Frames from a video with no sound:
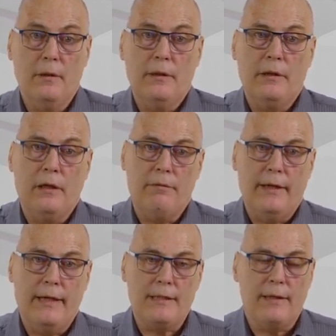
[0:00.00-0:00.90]
Then you have
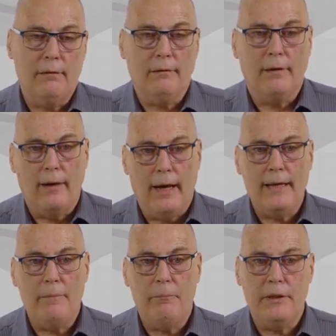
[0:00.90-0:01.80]
the XL, the
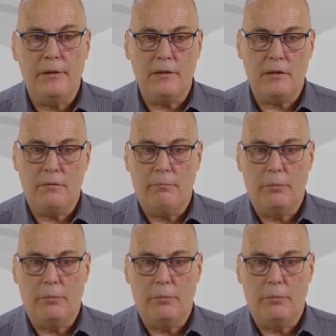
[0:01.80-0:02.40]
line impedance.